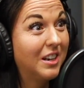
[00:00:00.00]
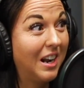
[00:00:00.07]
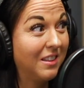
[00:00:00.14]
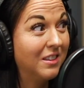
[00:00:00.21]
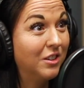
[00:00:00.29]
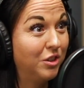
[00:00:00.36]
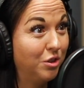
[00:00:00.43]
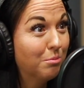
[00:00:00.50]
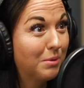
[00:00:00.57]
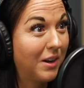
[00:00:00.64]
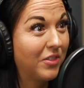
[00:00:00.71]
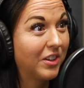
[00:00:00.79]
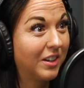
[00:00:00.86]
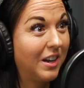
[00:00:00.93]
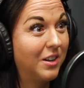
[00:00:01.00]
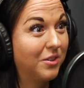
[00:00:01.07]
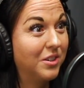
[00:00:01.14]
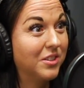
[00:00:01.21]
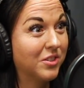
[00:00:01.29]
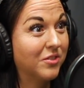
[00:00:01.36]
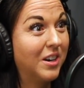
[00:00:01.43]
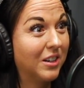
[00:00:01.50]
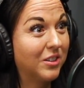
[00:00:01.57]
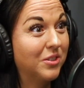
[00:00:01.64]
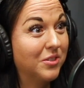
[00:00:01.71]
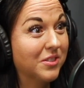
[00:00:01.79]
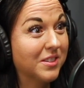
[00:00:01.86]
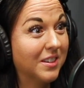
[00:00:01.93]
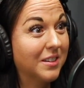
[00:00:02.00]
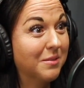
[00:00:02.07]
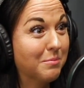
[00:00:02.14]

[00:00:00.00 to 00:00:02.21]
I think you brought the coyotes and raccoons in.